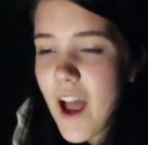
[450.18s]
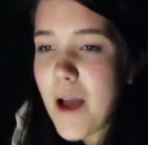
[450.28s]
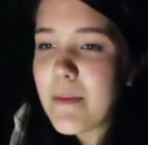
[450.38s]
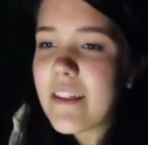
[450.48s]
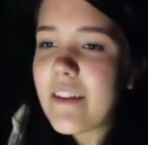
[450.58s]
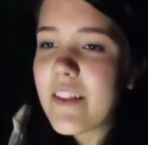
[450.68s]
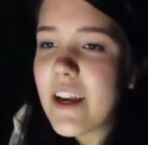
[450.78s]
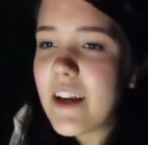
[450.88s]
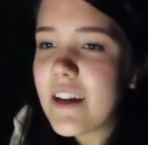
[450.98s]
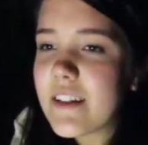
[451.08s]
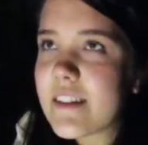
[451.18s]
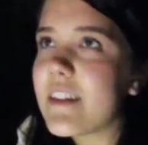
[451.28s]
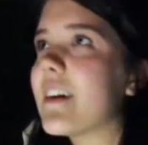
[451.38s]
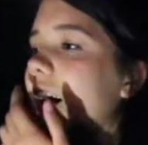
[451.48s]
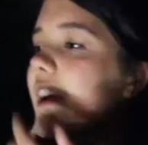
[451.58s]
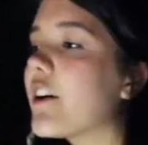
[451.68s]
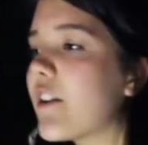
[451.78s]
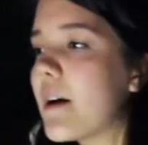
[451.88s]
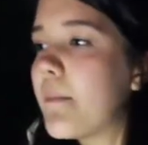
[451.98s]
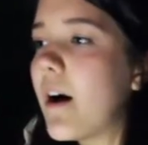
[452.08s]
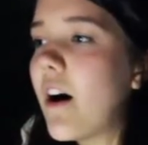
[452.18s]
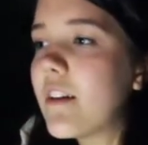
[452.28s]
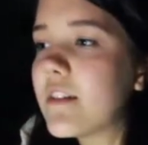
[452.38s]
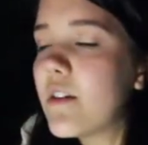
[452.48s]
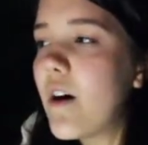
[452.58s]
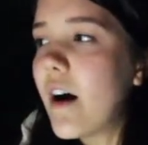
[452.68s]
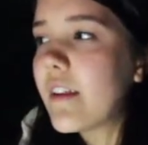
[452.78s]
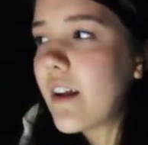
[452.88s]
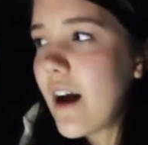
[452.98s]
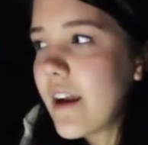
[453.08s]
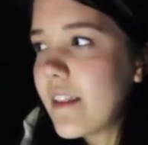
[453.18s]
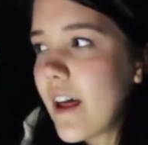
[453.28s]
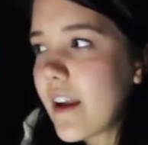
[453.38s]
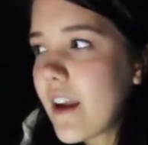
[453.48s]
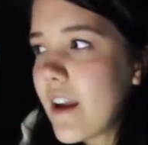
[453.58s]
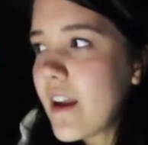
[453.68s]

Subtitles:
I mean, the thing is, I agree, but also online, like,